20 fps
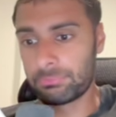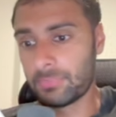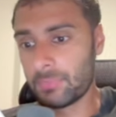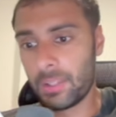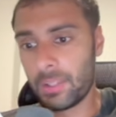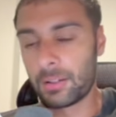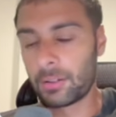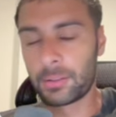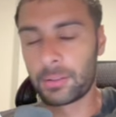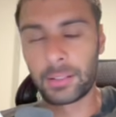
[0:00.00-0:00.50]

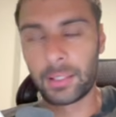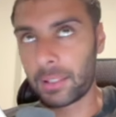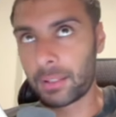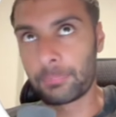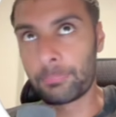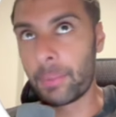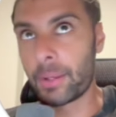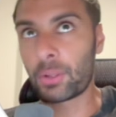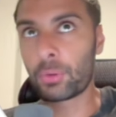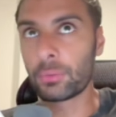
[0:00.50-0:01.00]
or like a
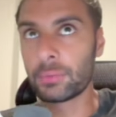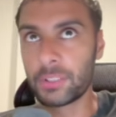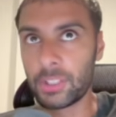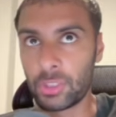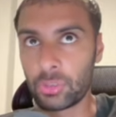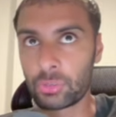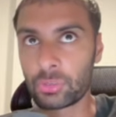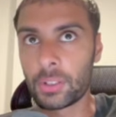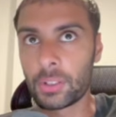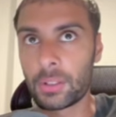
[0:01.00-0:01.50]
medical
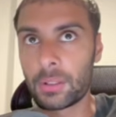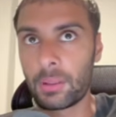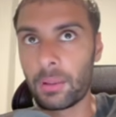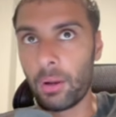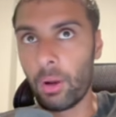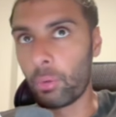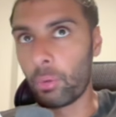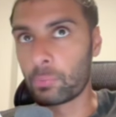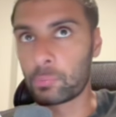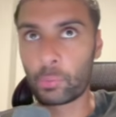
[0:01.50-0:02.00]
niche,
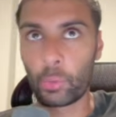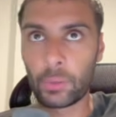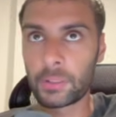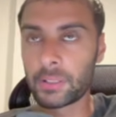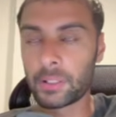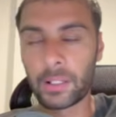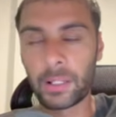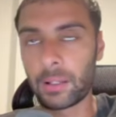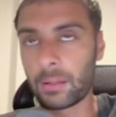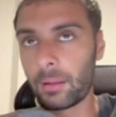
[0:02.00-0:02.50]
score a lead